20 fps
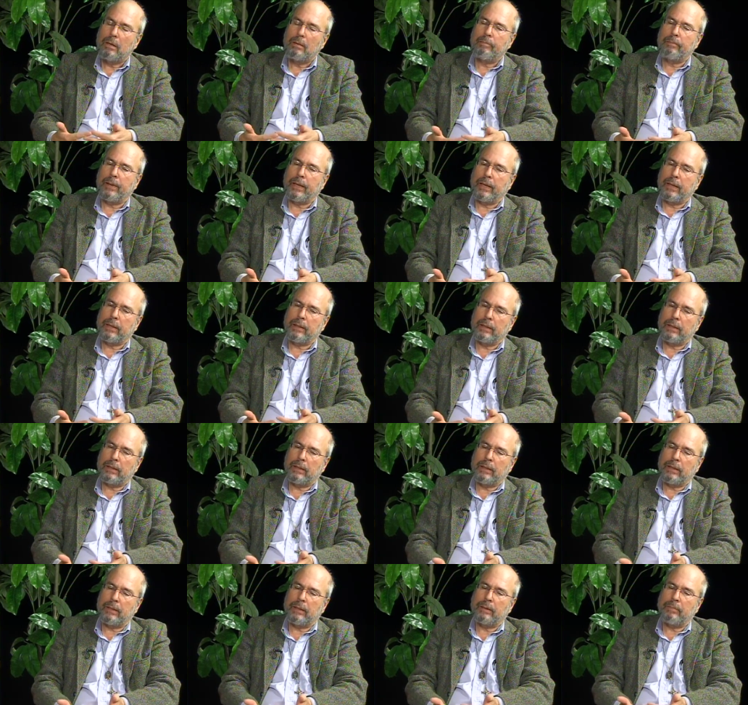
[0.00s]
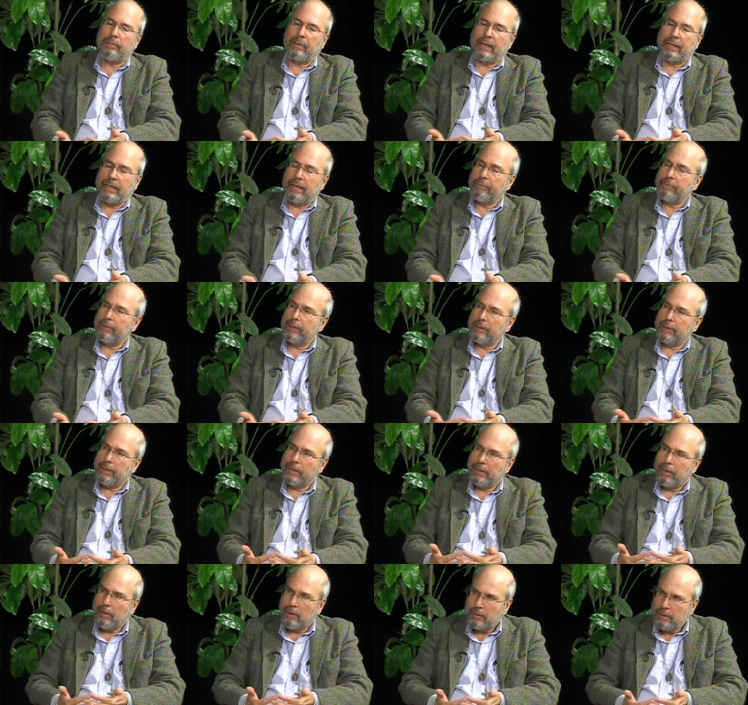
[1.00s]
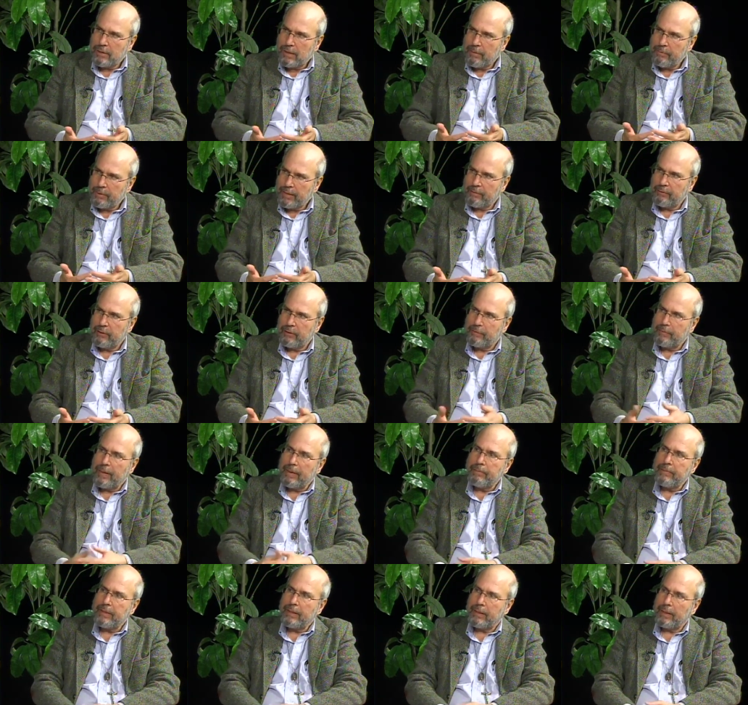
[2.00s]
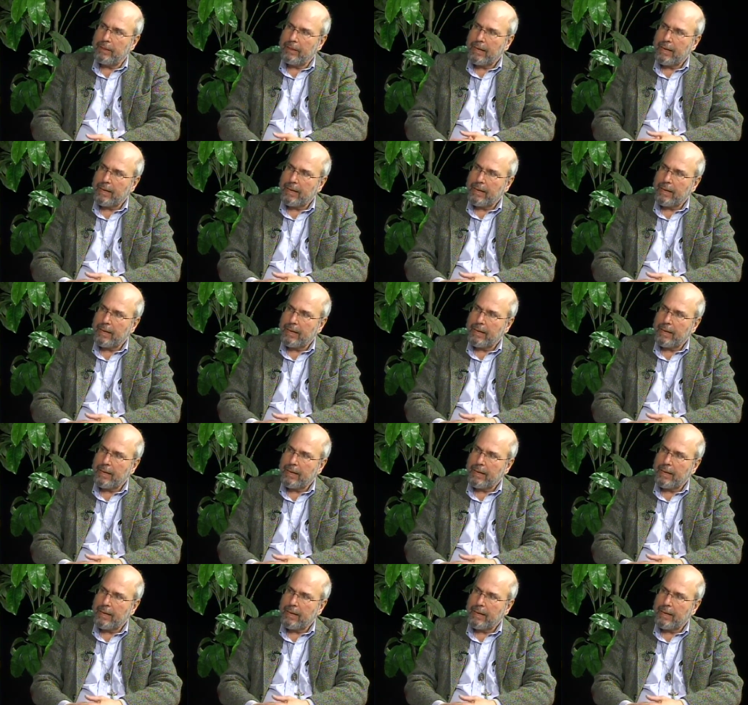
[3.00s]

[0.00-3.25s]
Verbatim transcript: But um, I definitely, on some level of my being,